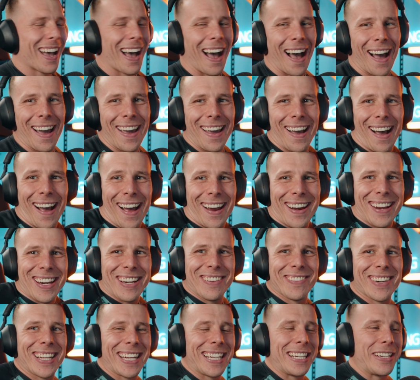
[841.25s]
I
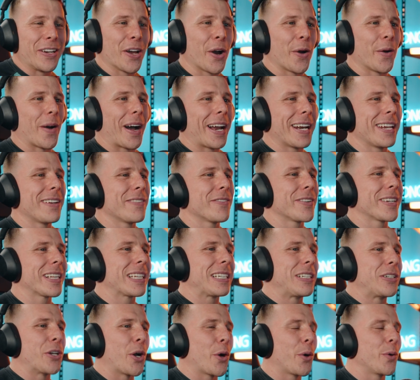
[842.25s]
didn't really know. I didn't
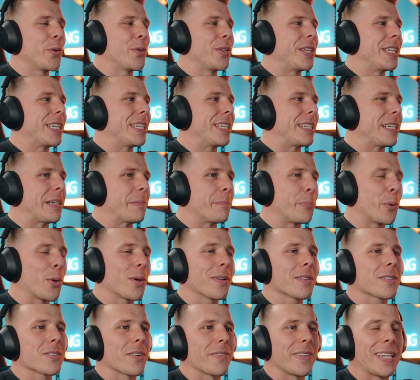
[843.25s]
really know the
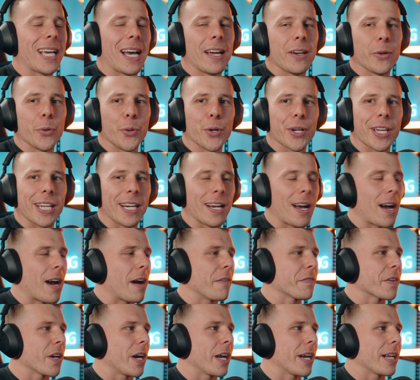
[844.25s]
importance of the underhook in
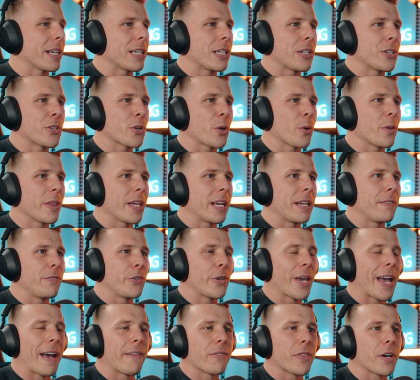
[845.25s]
half guard. I didn't know that if
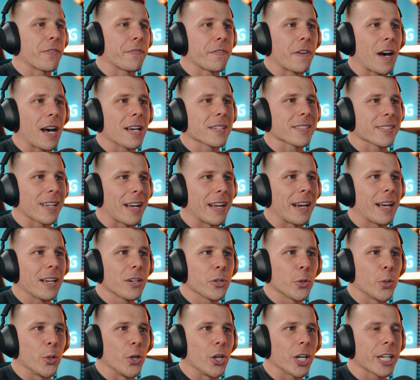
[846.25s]
you have the far side
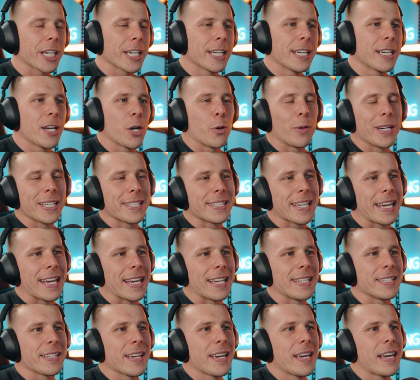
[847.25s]
underhook, what he's saying
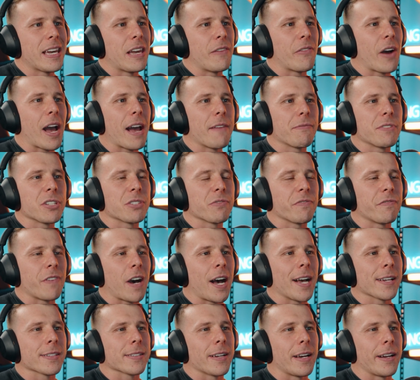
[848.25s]
is if I have this
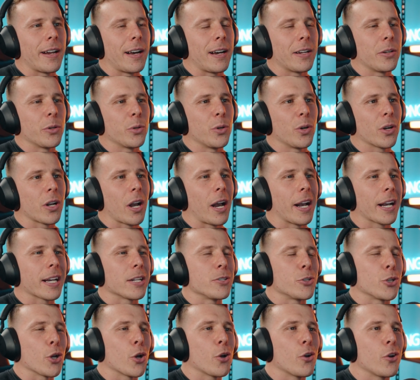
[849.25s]
far side underhook, I
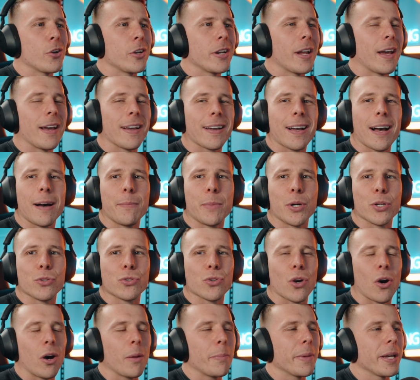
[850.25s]
can turn and come on
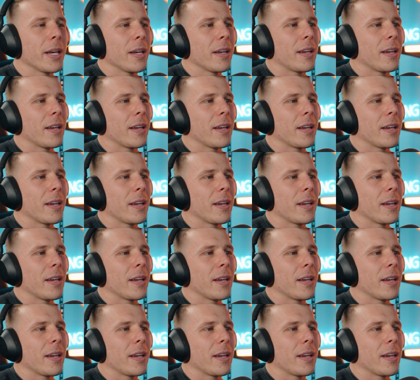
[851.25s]
top.